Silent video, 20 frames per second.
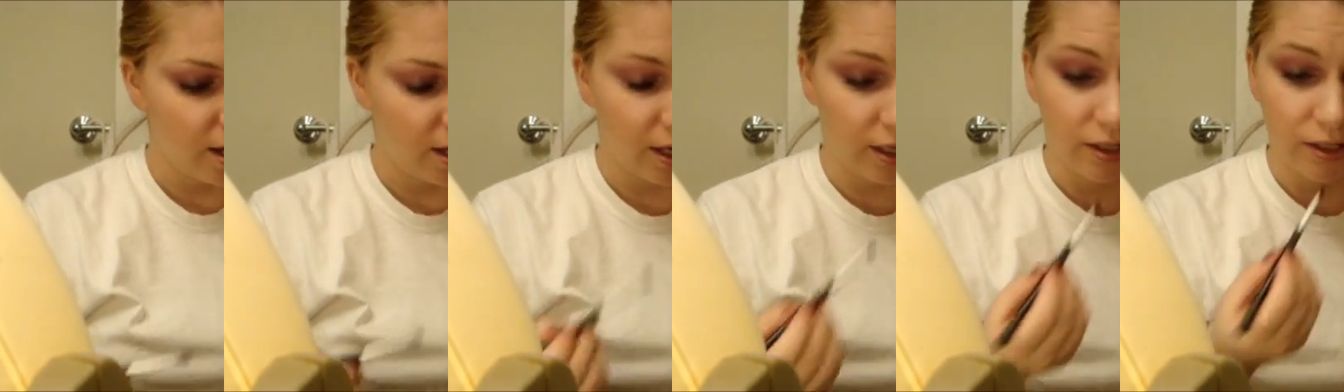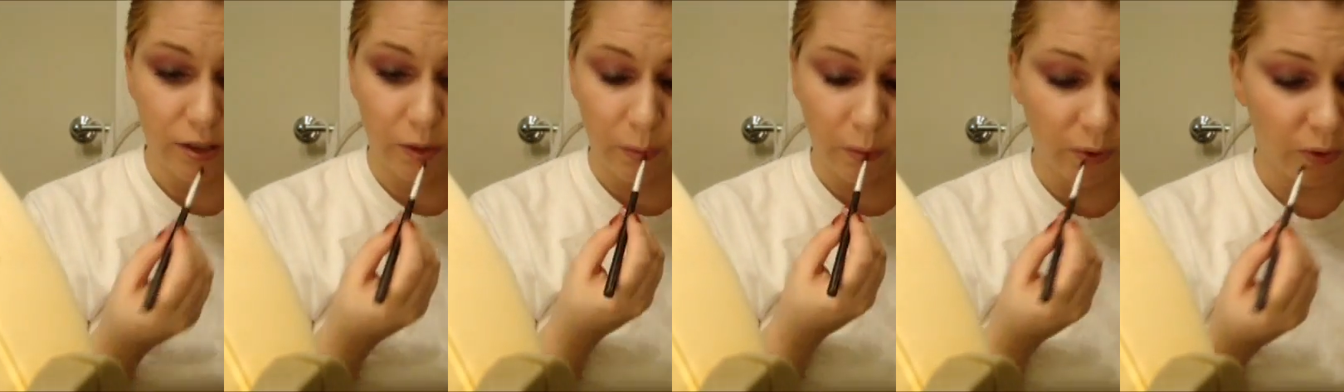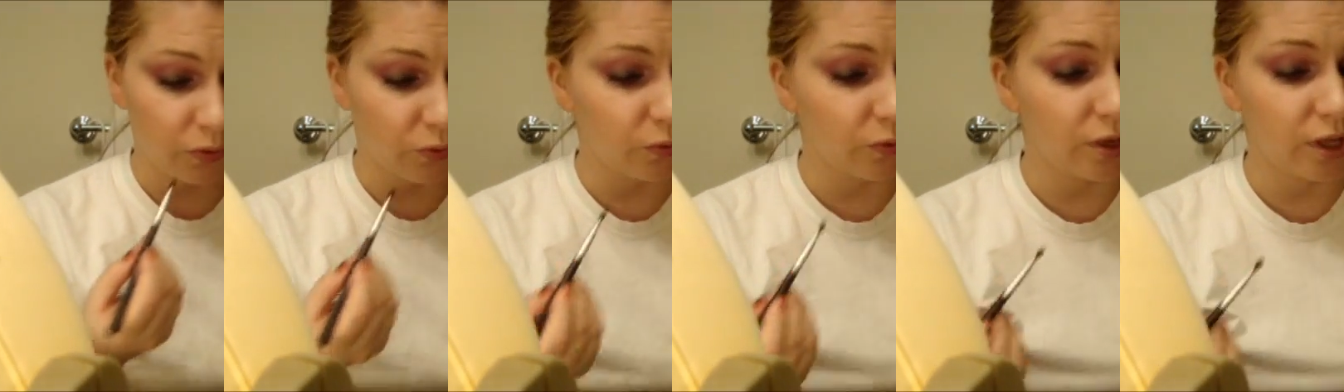It's
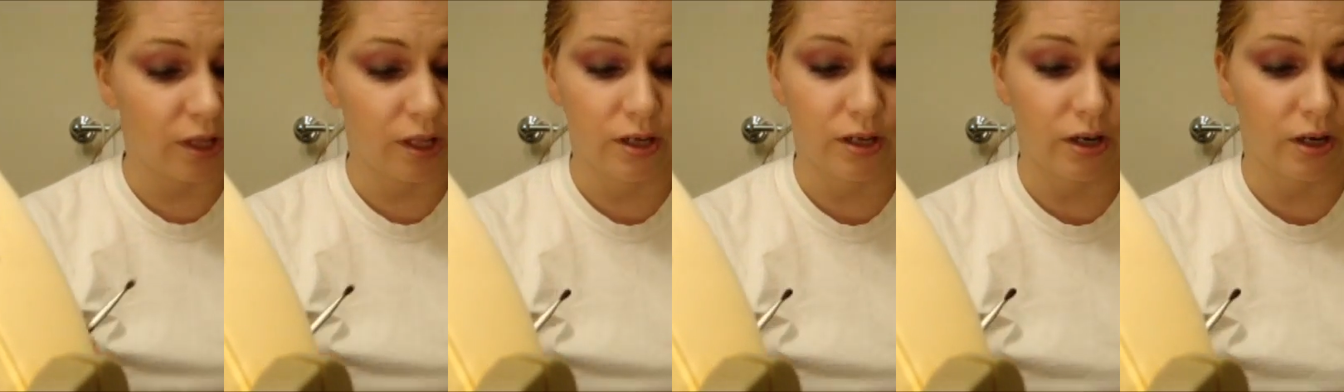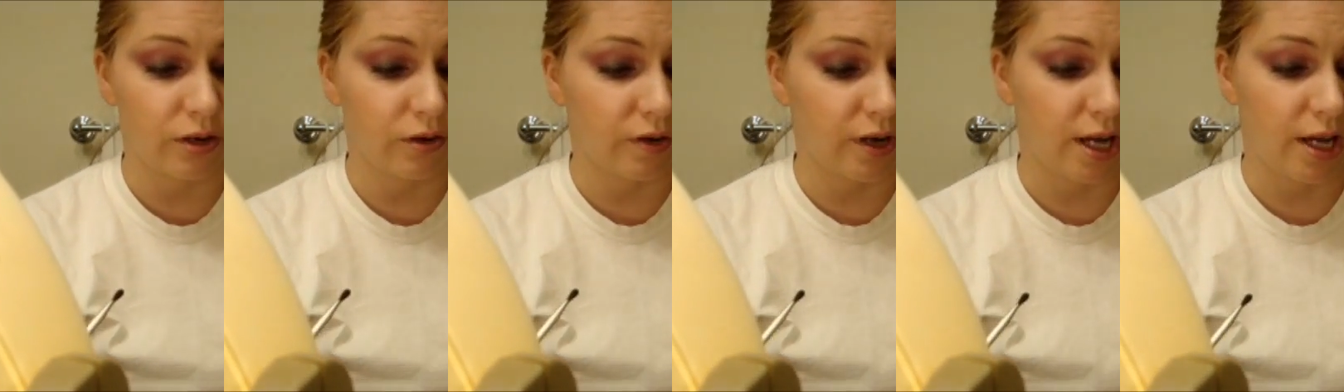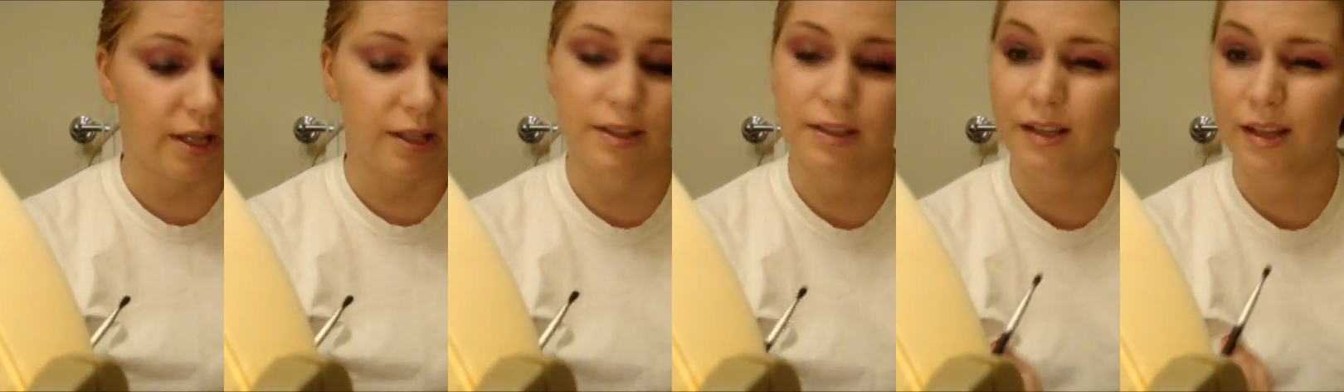really dark gray.
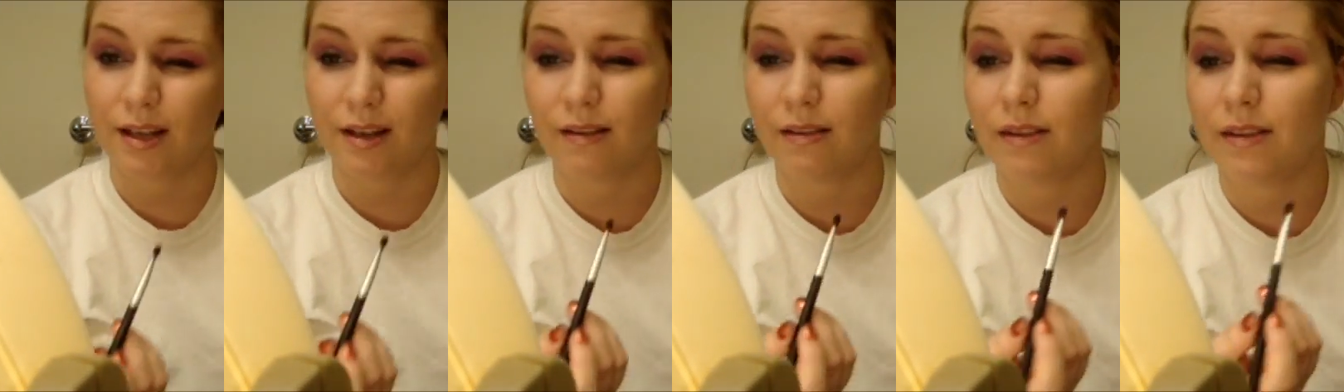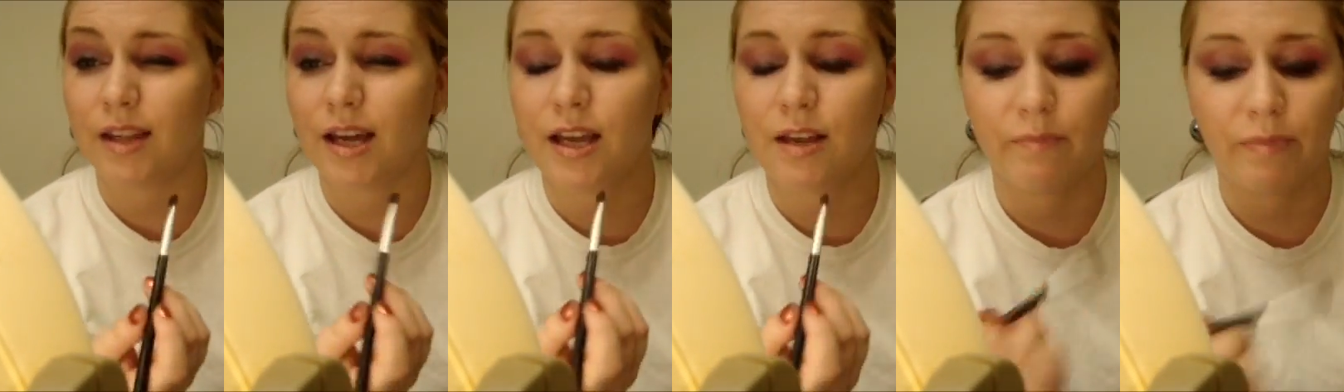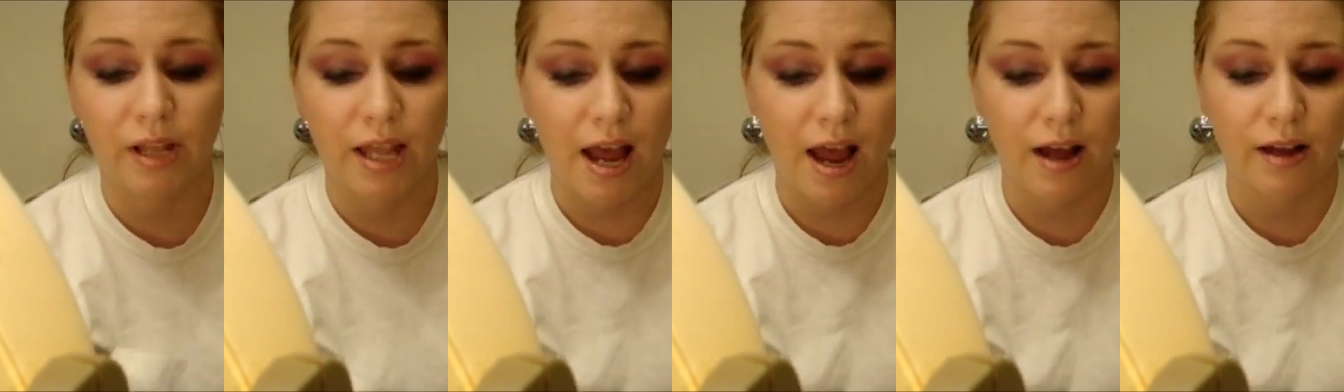It's like a
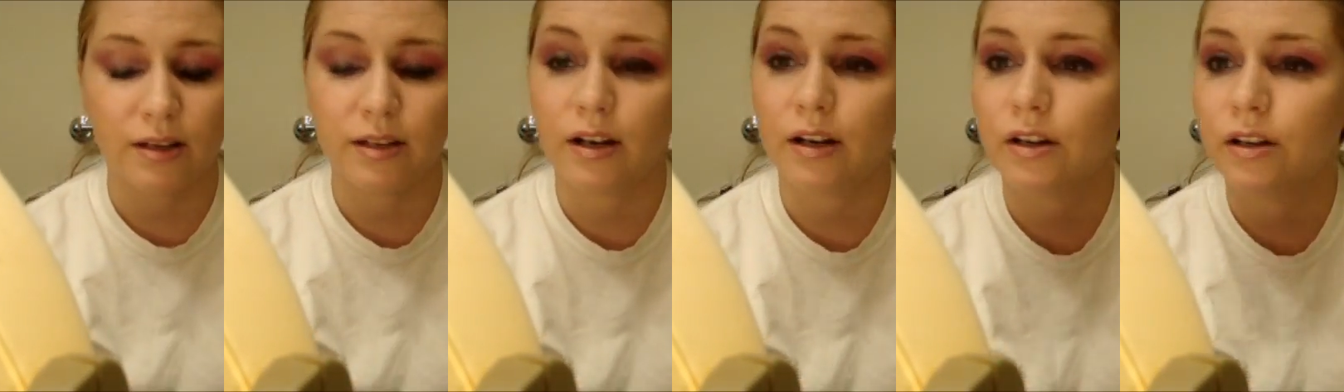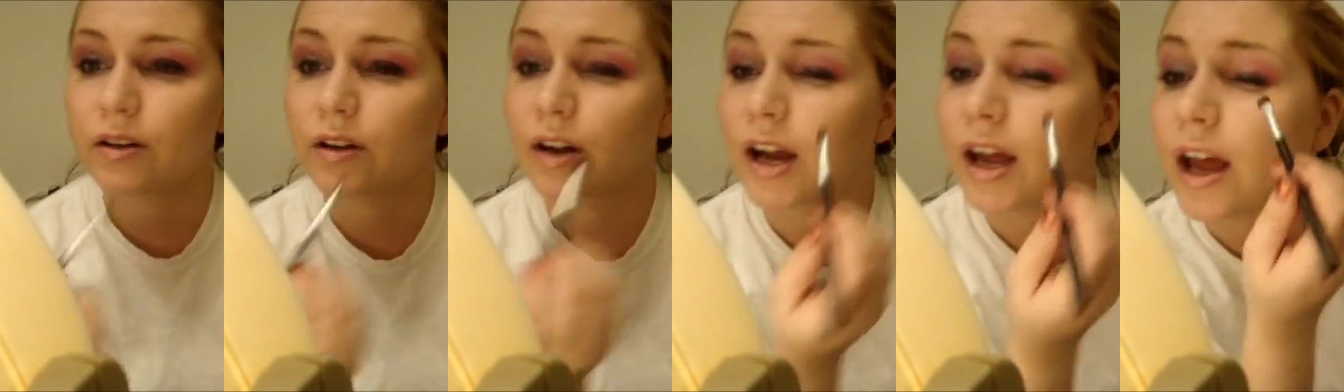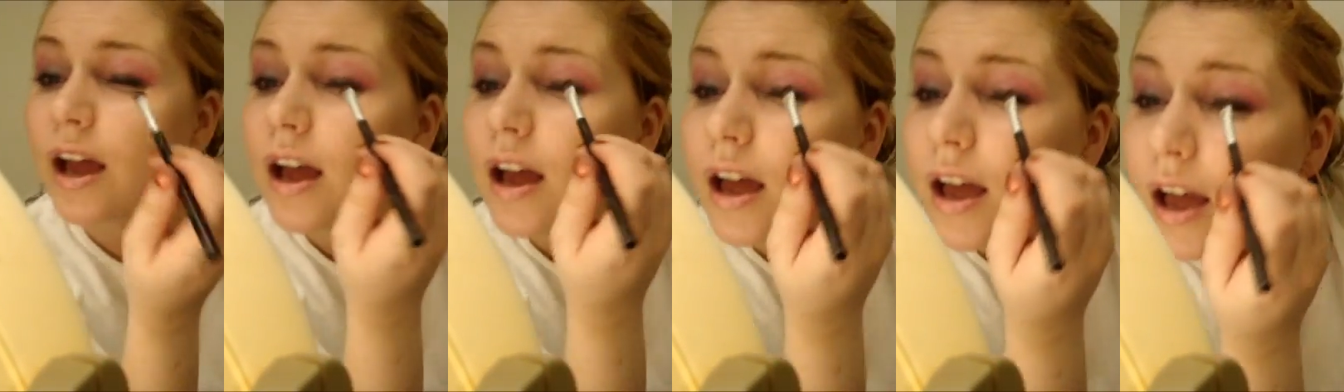light black, dark gray.